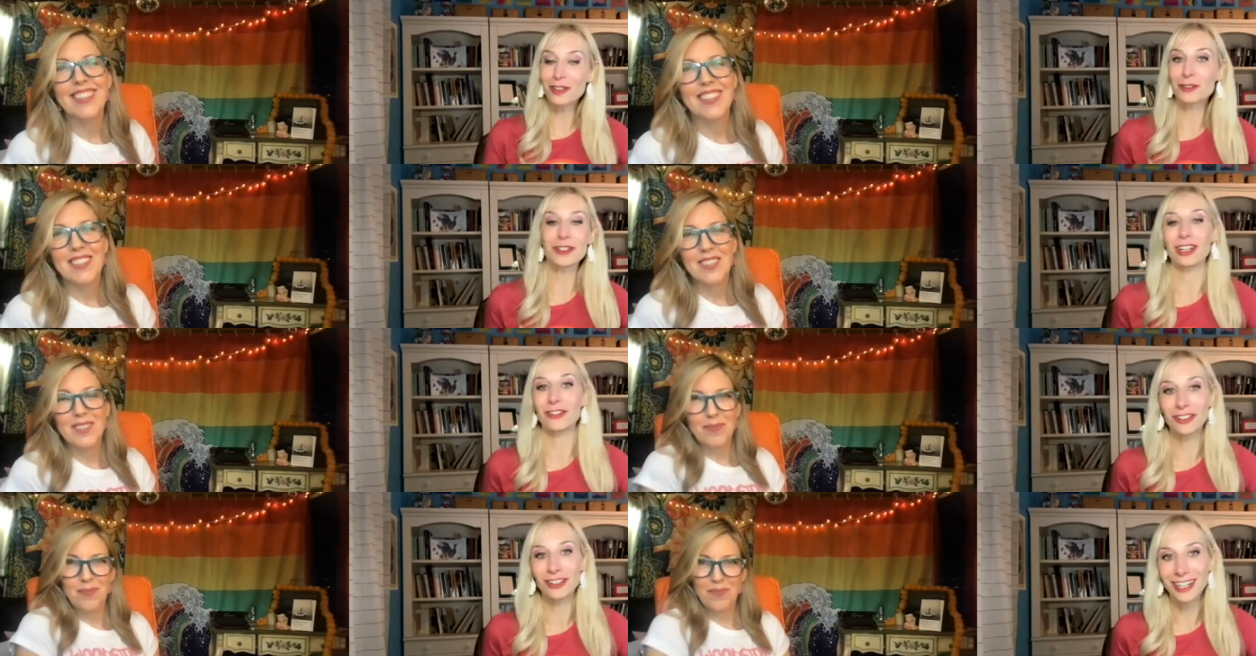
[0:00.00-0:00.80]
Speaker 1: of you,
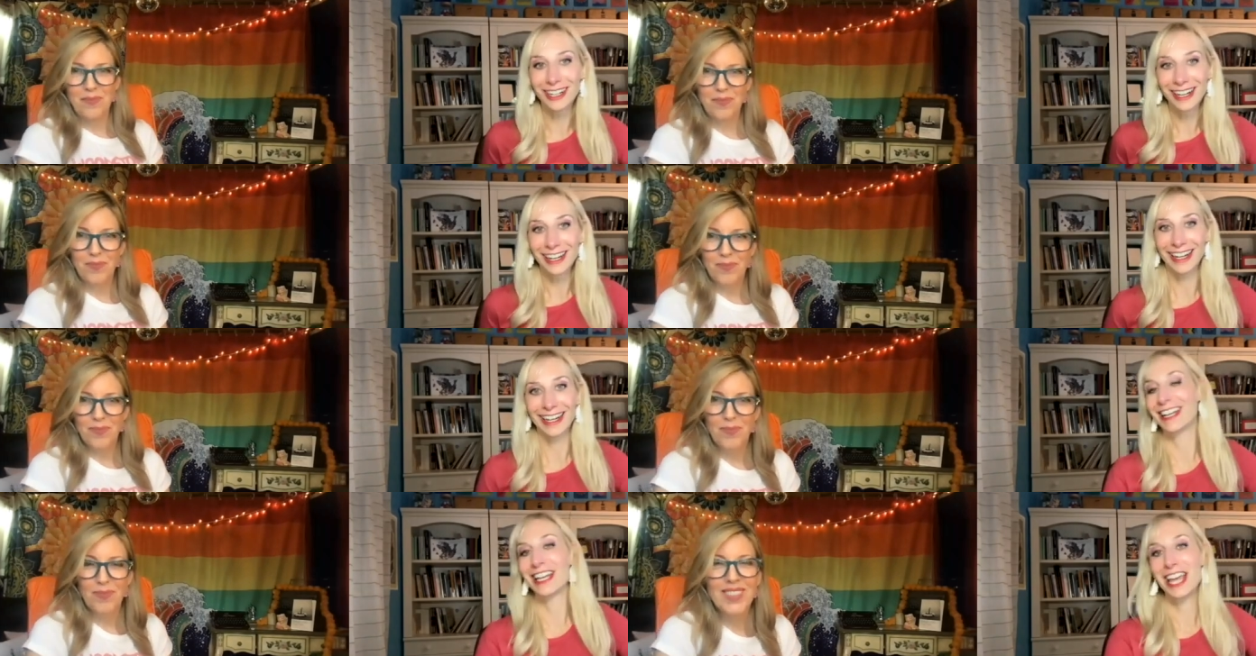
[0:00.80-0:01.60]
Jennifer.
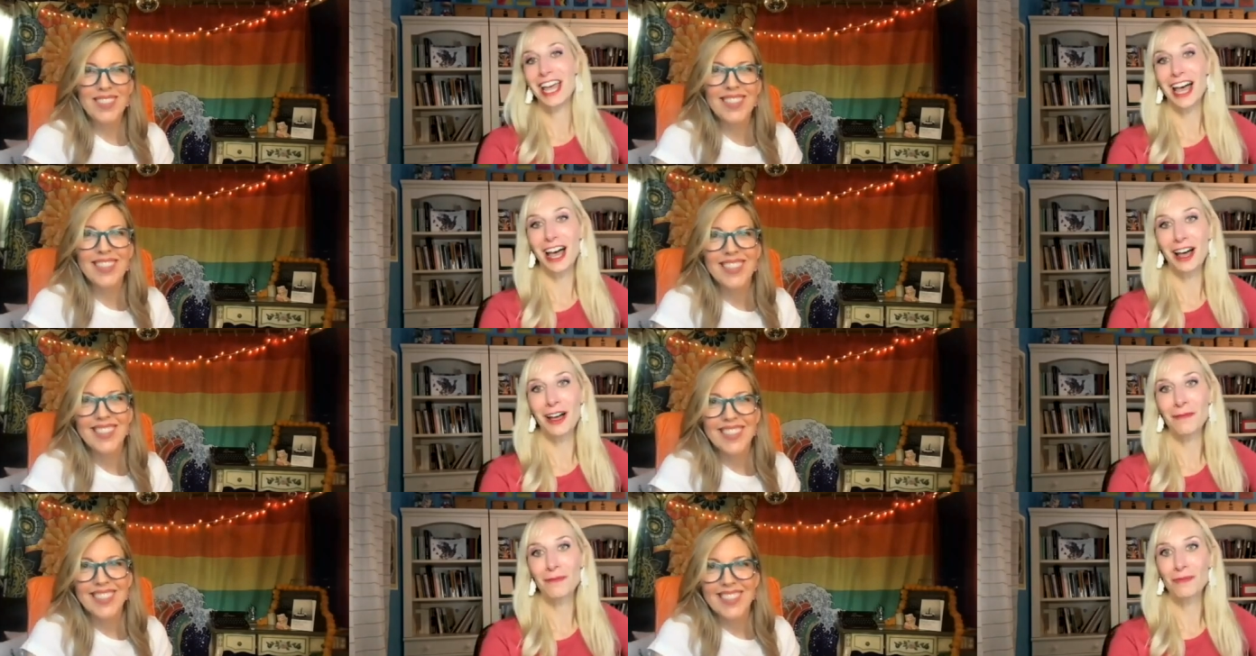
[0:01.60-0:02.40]

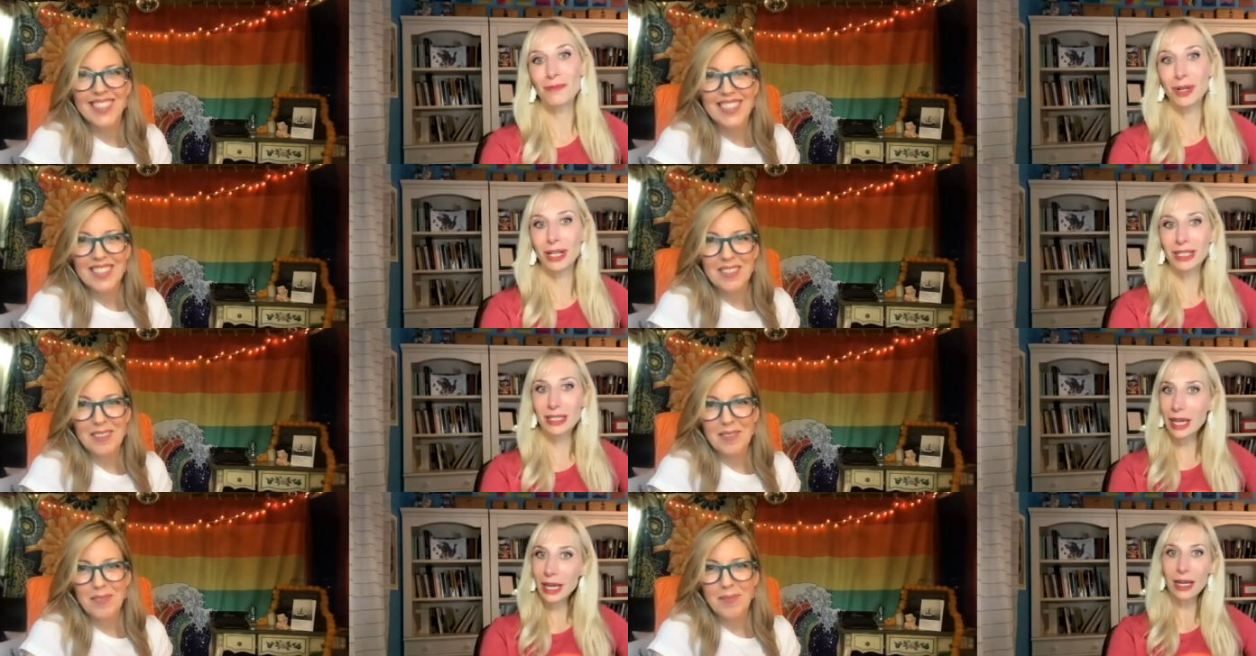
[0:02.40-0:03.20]
um, but
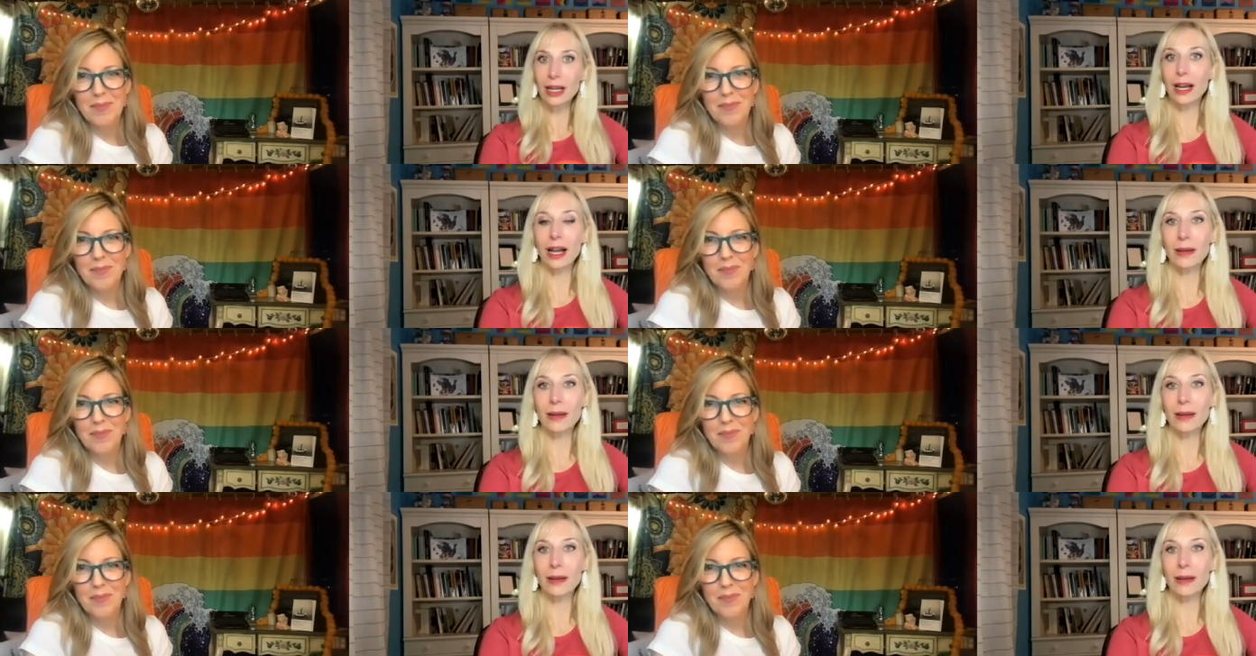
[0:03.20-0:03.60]
yeah,